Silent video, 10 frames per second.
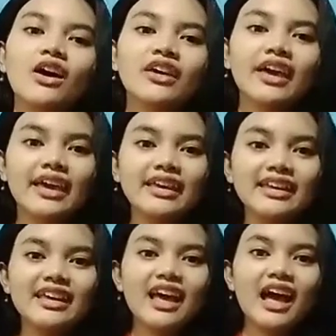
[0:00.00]
Okay,
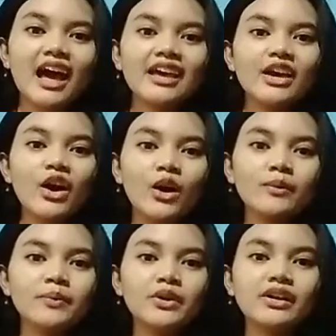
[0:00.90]
I
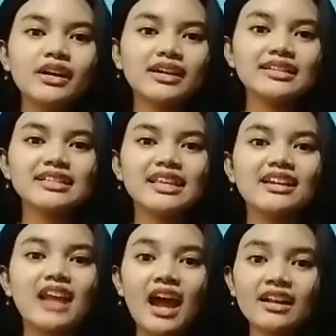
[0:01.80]
hope you guys
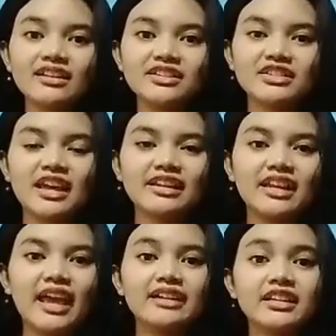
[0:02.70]
can understand
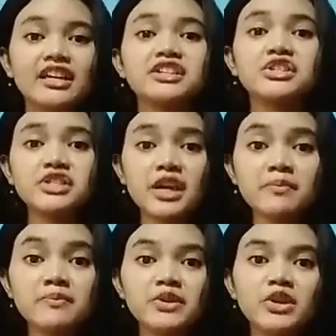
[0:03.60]
and can
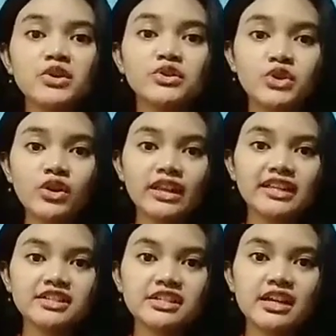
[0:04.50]
shape your
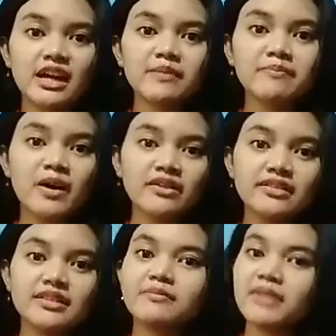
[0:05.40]
knowledge about
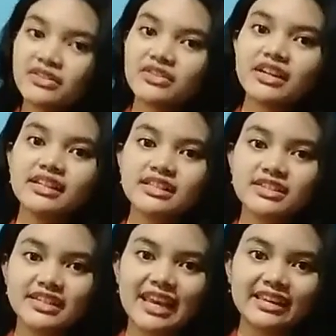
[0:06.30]
the material
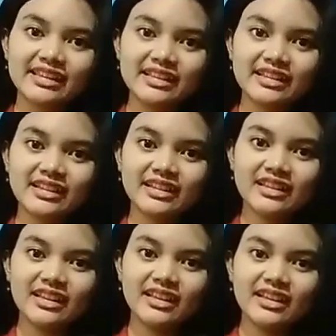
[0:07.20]
today,
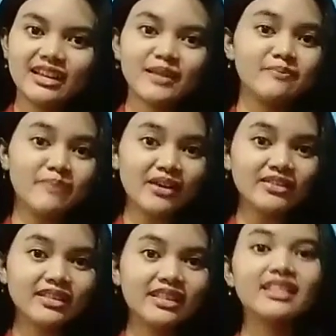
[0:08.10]
about
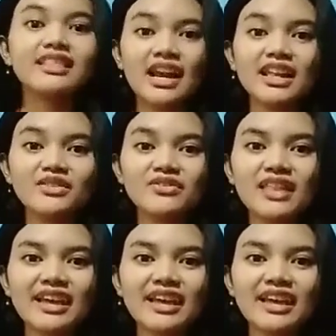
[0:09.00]
narrative